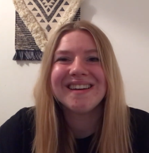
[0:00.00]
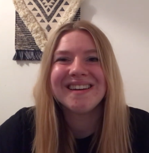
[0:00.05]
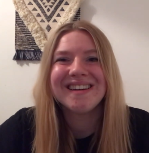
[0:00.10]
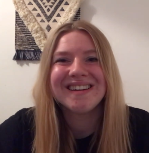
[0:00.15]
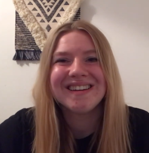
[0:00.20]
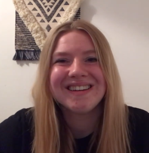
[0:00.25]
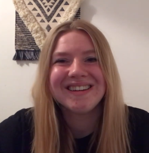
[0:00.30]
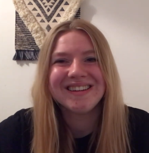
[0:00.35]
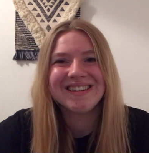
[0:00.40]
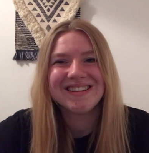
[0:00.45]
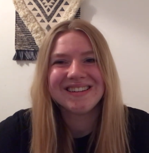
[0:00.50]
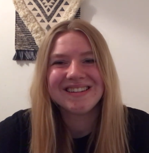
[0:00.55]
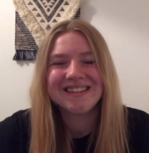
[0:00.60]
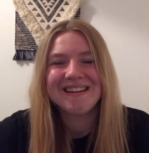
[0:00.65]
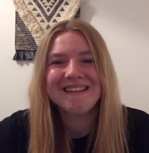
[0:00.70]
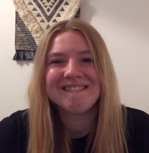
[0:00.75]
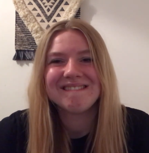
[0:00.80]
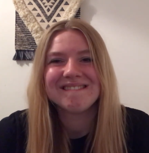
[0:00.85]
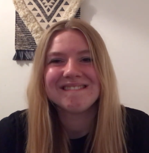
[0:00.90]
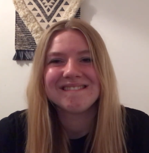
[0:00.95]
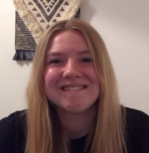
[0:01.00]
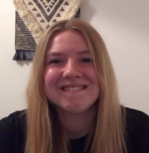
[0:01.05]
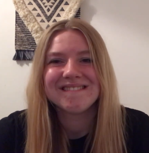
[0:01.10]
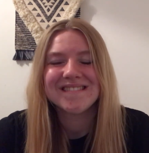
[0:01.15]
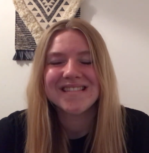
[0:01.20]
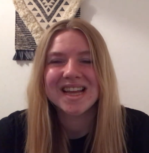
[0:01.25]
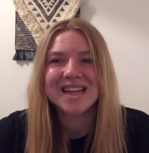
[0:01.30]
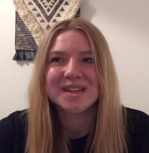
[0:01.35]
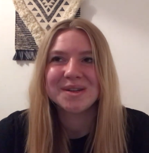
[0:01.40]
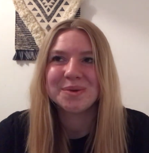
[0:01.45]

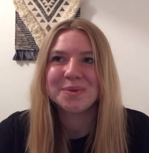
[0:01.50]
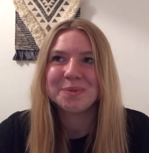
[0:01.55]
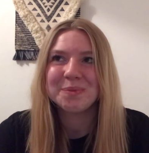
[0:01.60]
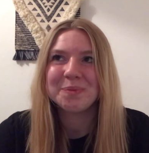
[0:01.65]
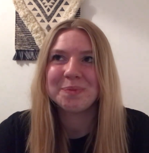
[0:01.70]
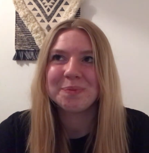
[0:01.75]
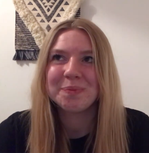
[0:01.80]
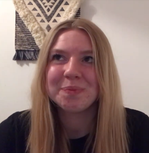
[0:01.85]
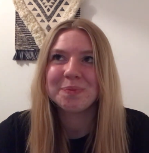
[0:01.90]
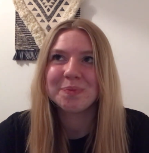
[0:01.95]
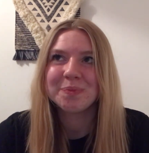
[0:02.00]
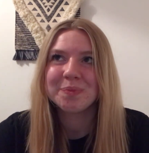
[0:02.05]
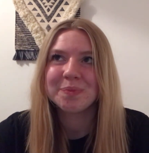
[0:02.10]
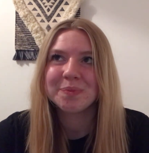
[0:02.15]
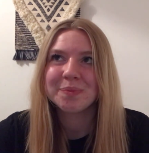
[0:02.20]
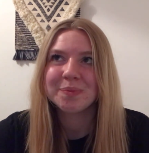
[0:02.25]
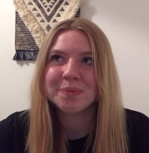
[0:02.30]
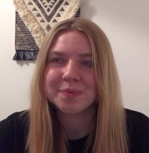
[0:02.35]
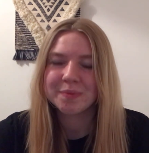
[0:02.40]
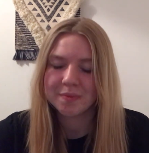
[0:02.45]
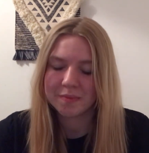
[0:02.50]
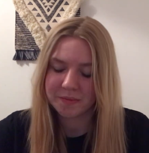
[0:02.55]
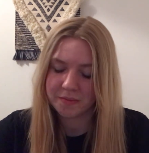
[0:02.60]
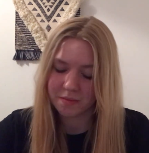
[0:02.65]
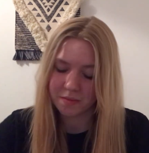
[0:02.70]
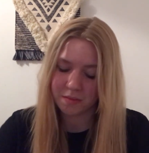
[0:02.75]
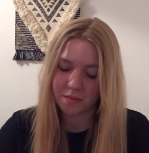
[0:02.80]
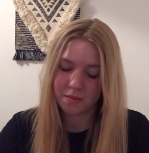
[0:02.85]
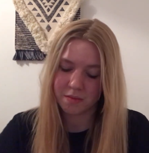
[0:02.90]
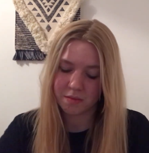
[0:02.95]

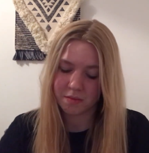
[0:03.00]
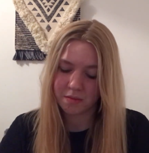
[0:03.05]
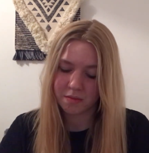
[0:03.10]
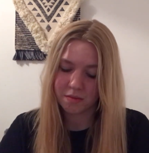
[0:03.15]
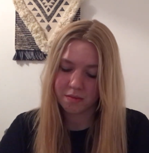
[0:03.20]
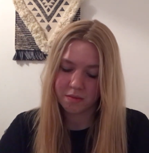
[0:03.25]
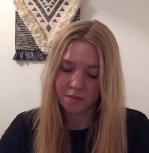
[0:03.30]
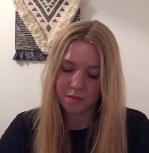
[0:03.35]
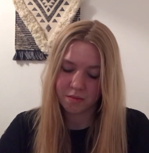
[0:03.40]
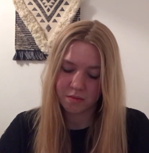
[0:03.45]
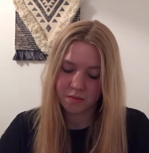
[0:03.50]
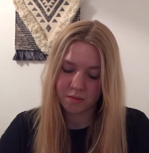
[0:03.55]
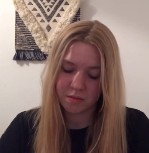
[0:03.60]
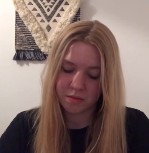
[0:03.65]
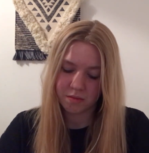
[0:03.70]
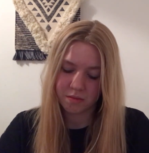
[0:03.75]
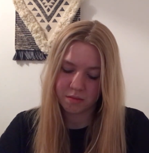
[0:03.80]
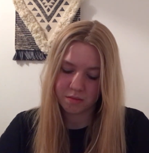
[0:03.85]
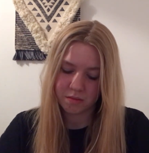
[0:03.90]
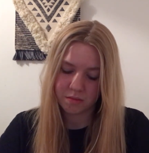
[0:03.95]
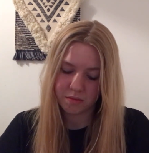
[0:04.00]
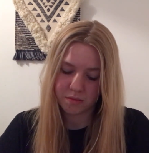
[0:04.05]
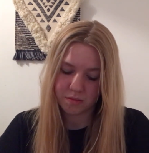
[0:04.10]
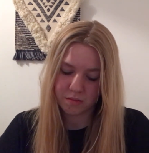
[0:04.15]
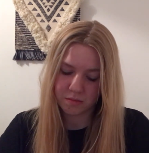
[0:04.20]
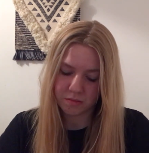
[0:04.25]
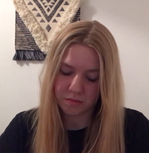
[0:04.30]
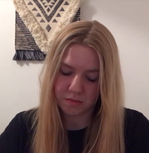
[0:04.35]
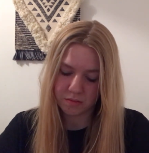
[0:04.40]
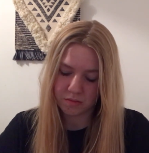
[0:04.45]

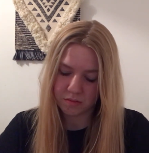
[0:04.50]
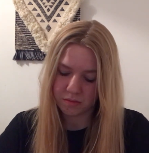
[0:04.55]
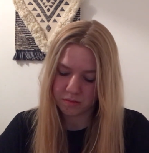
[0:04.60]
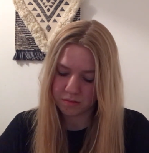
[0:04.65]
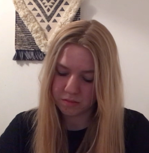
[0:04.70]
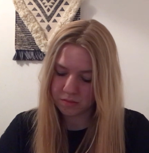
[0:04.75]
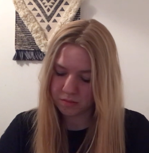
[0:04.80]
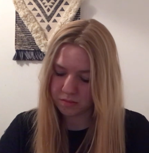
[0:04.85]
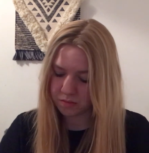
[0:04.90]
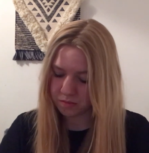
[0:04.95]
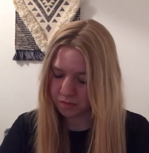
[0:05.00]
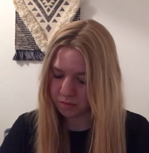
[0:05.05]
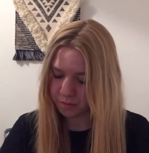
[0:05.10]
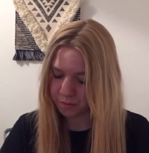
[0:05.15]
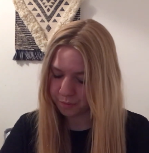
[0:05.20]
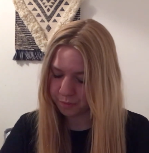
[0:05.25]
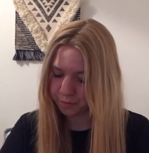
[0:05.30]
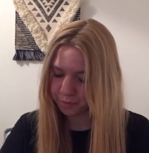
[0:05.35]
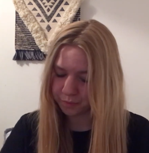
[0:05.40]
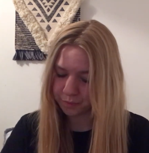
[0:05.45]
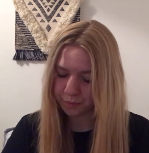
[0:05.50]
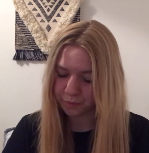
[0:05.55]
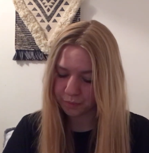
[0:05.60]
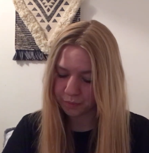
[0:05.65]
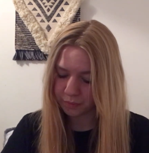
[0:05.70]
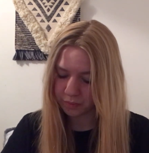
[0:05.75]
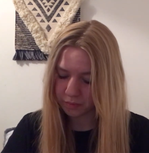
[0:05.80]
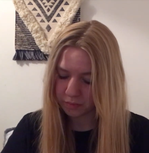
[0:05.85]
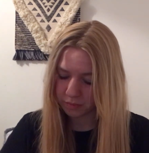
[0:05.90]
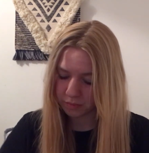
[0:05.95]

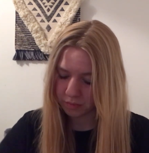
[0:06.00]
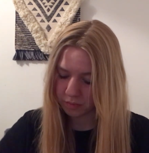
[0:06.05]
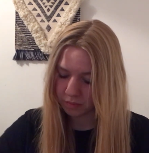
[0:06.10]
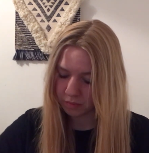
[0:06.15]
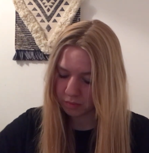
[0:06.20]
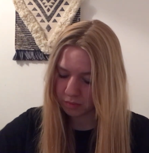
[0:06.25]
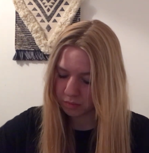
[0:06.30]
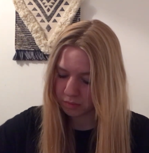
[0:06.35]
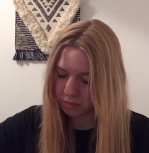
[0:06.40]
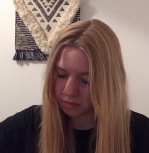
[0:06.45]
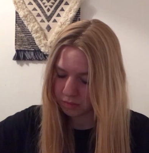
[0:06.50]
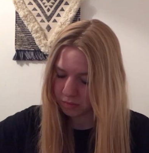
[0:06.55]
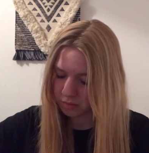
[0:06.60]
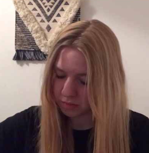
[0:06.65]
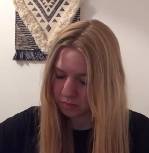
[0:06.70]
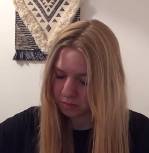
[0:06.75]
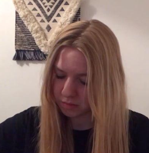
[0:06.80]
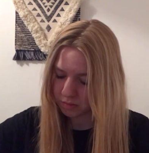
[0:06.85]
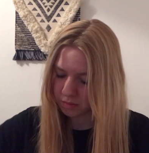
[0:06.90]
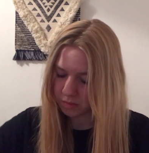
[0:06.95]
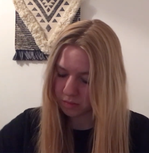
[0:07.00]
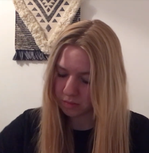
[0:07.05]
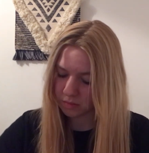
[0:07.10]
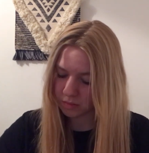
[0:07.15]
Nothing is said.